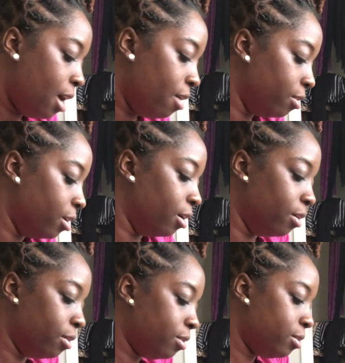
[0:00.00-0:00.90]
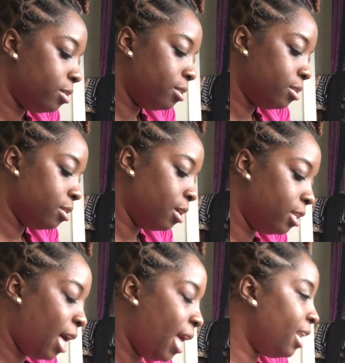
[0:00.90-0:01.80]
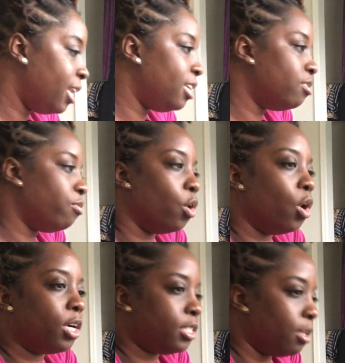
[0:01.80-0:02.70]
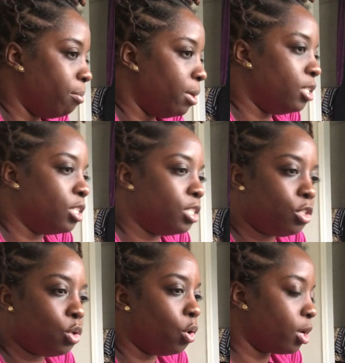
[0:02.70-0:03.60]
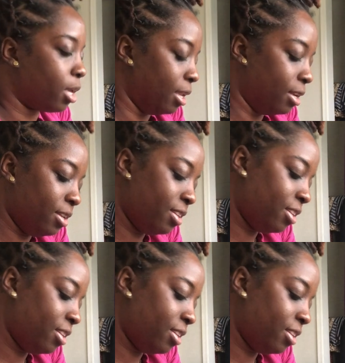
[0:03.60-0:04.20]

I don't know. A lot of these vlogs are me just talking.